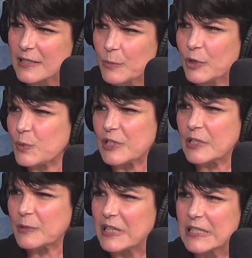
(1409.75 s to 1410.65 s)
Someone who was
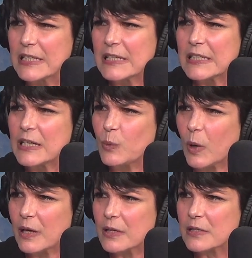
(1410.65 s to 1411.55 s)
as busy as he
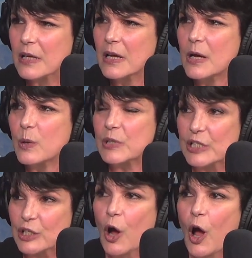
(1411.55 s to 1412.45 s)
was, was
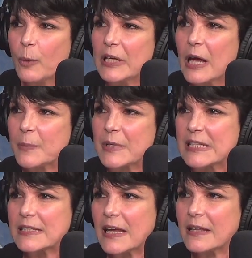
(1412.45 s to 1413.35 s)
to call me up and
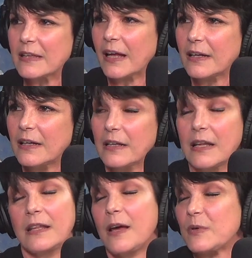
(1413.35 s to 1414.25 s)
to say that.
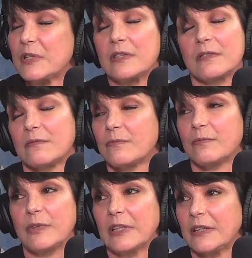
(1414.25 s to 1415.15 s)
And that was
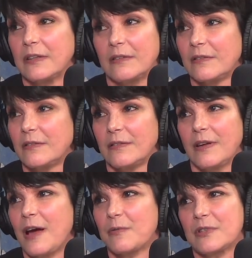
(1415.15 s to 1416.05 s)
really,
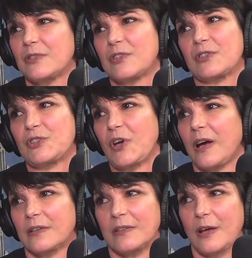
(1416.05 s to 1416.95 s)
I was just
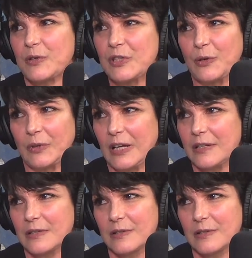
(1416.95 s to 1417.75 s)
shocked. That was so nice.